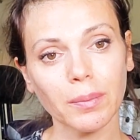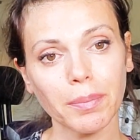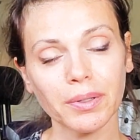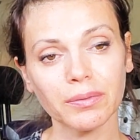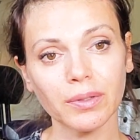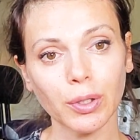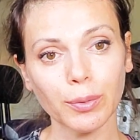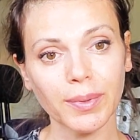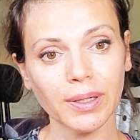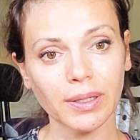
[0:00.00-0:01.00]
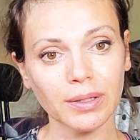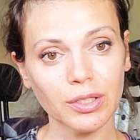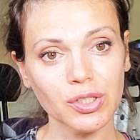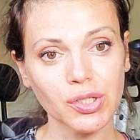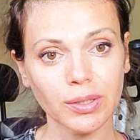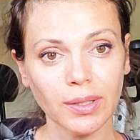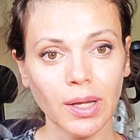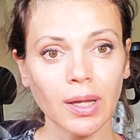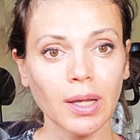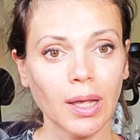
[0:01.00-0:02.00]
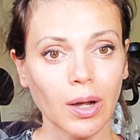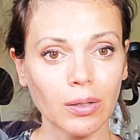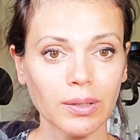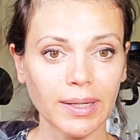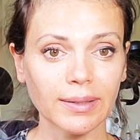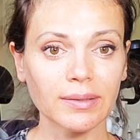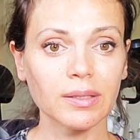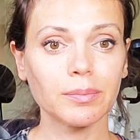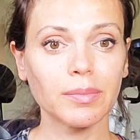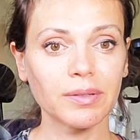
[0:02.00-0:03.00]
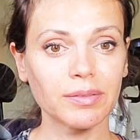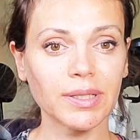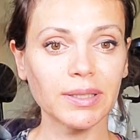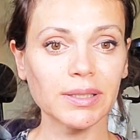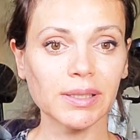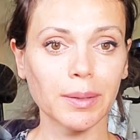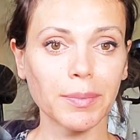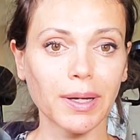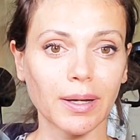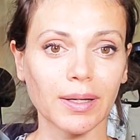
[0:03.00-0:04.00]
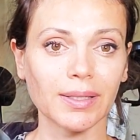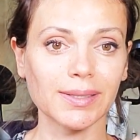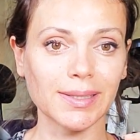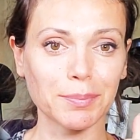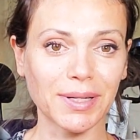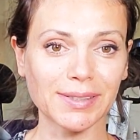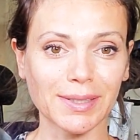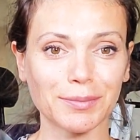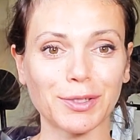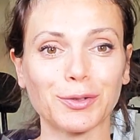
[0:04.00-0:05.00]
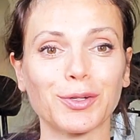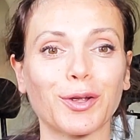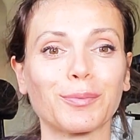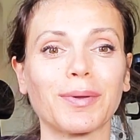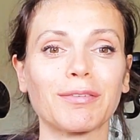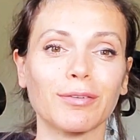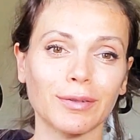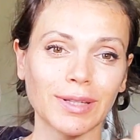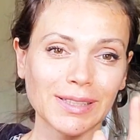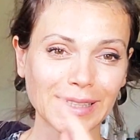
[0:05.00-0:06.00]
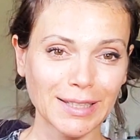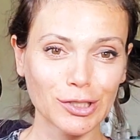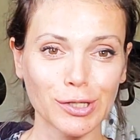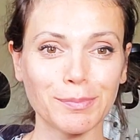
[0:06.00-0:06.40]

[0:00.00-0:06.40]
part of the human condition all right my friend is coming i can see because i'm recording on my phone i see she